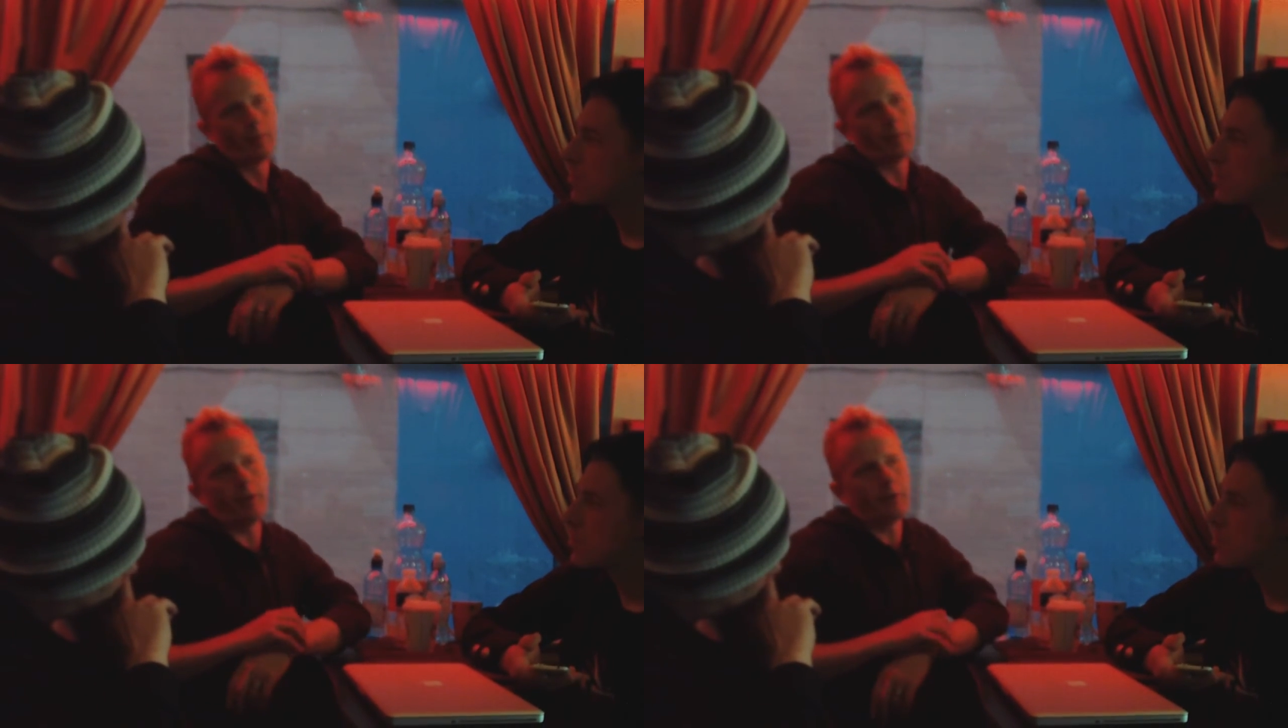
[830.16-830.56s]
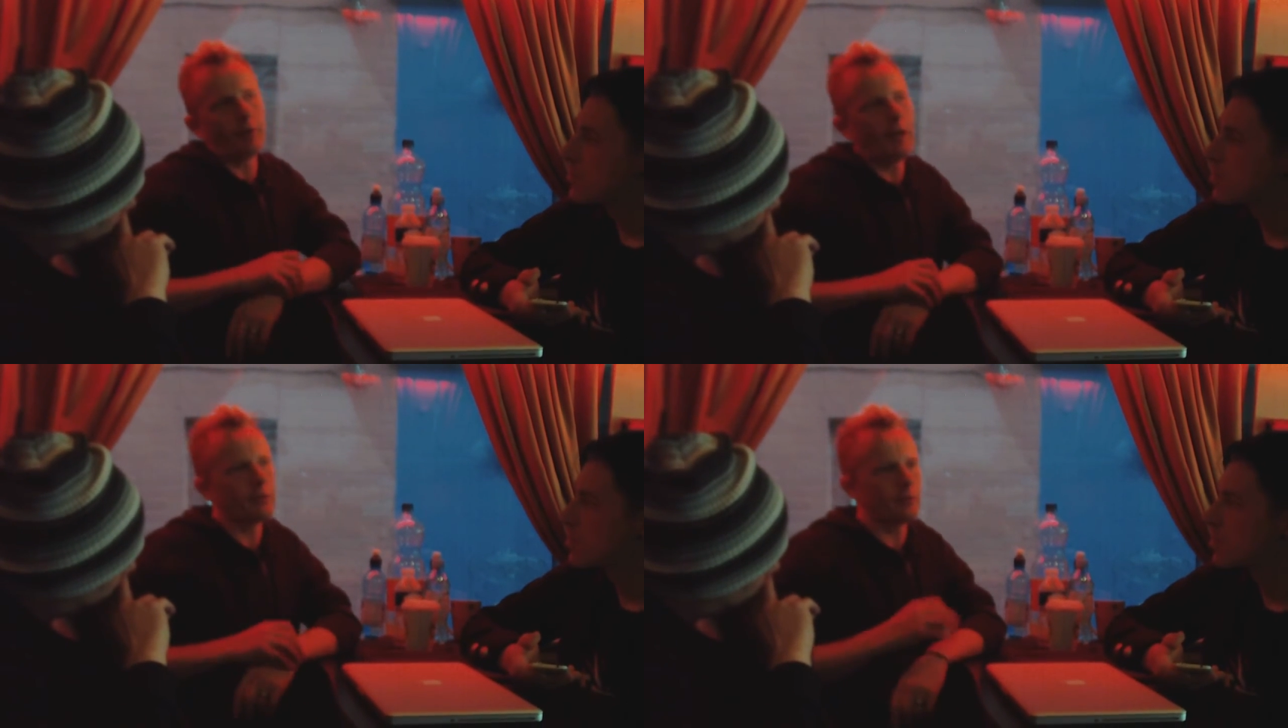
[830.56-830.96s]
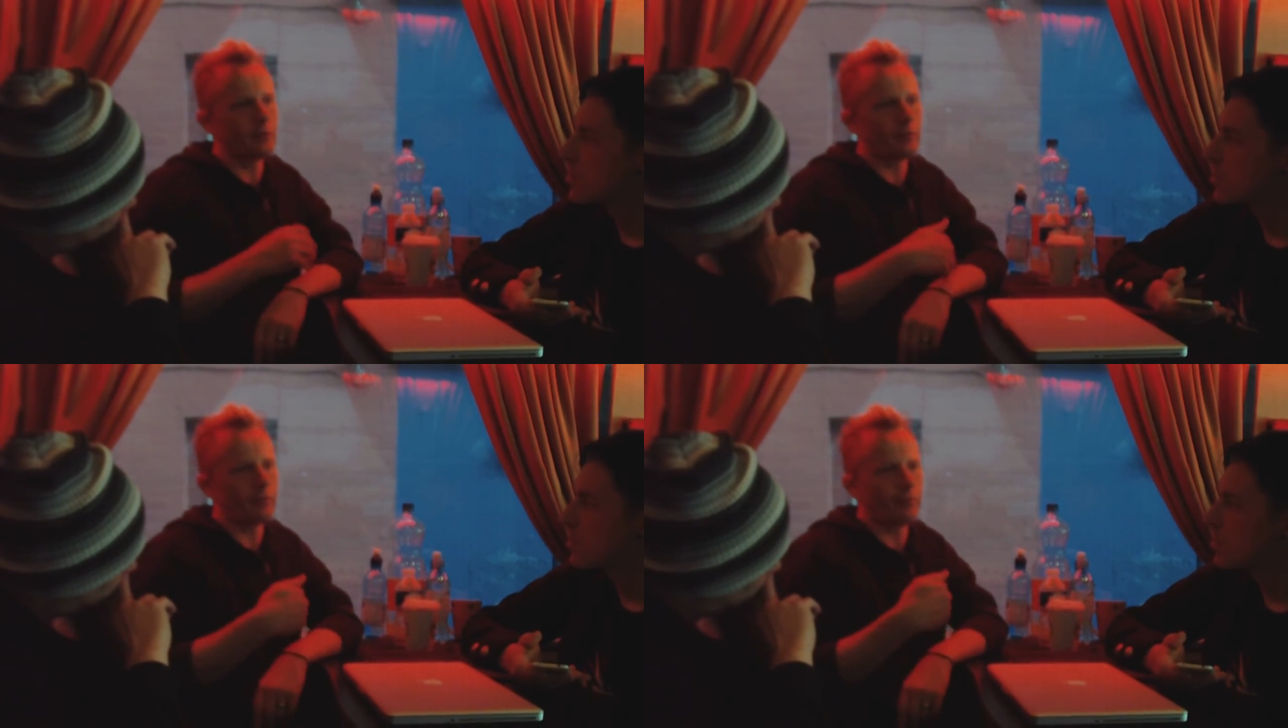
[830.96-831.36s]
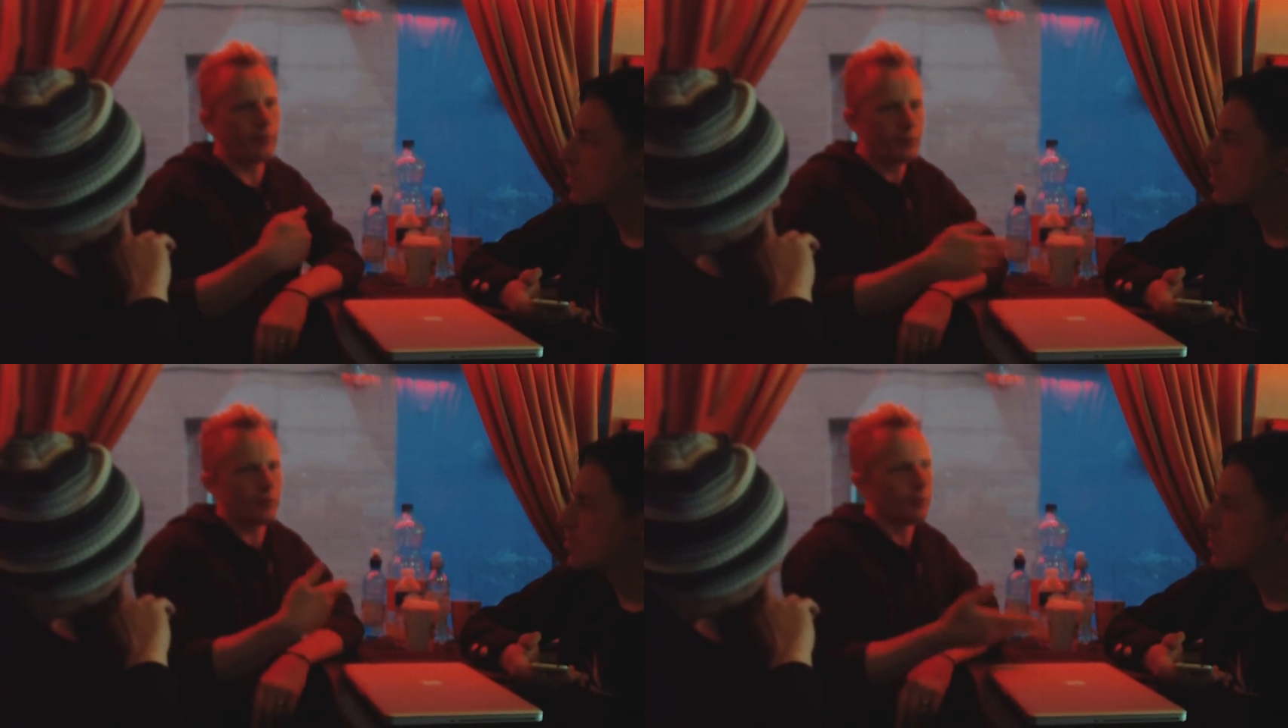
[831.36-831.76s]
But as
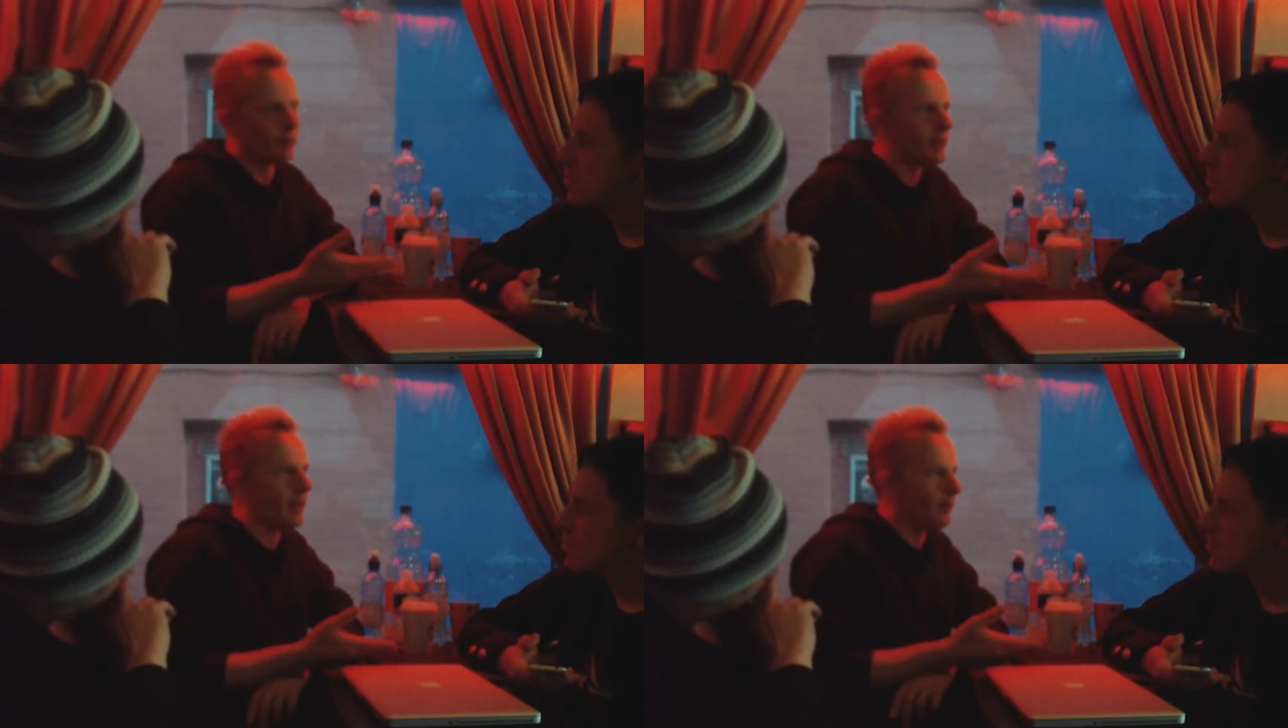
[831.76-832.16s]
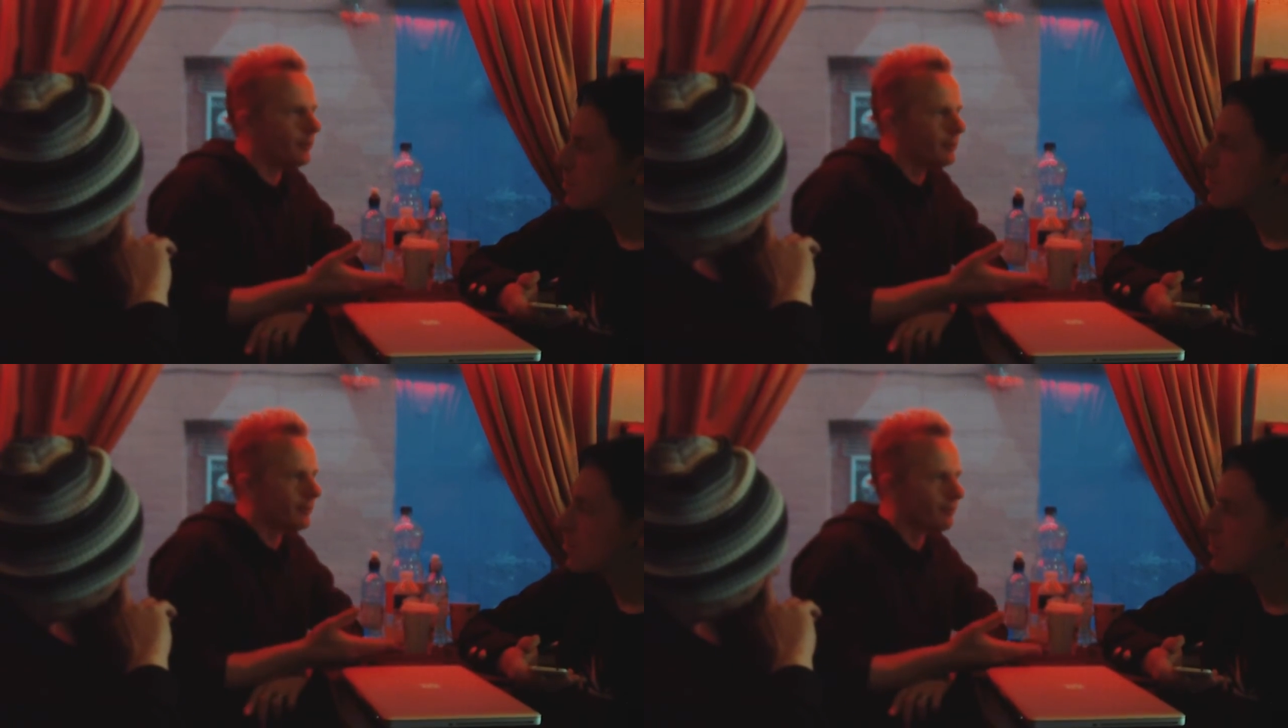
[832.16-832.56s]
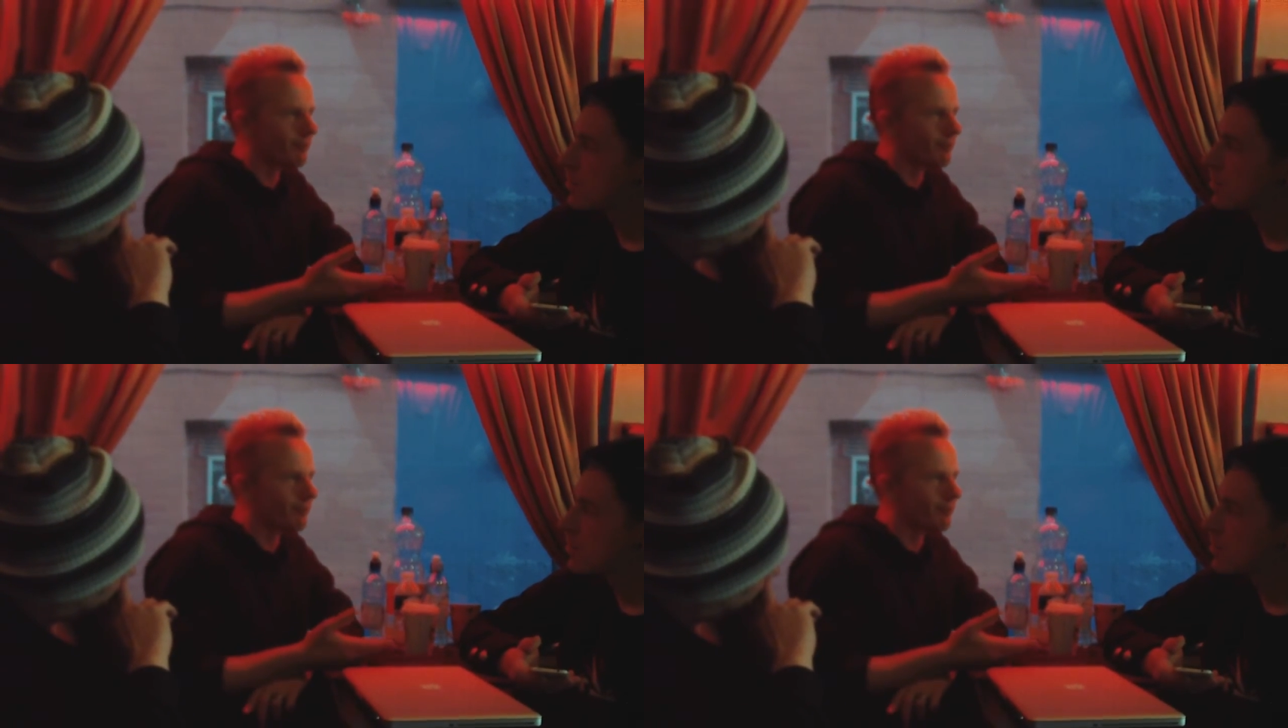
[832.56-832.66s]
physical sales,